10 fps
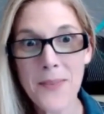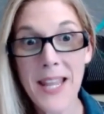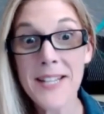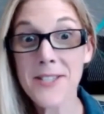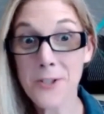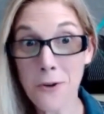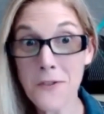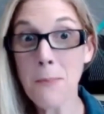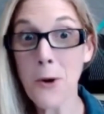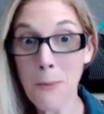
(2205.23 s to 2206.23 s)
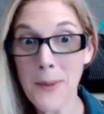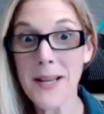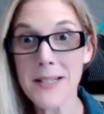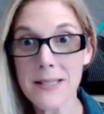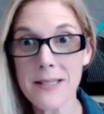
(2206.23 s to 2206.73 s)
It served a
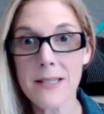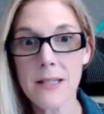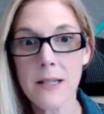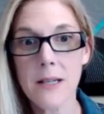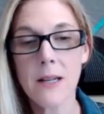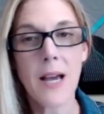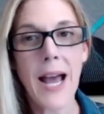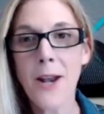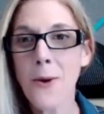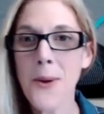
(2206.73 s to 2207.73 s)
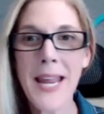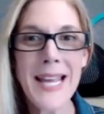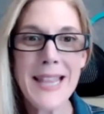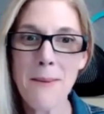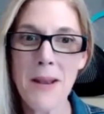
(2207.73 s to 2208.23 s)
purpose. I don't
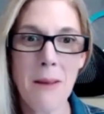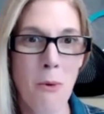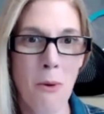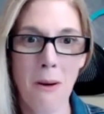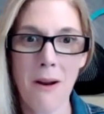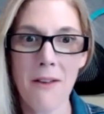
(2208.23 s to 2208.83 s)
need them anymore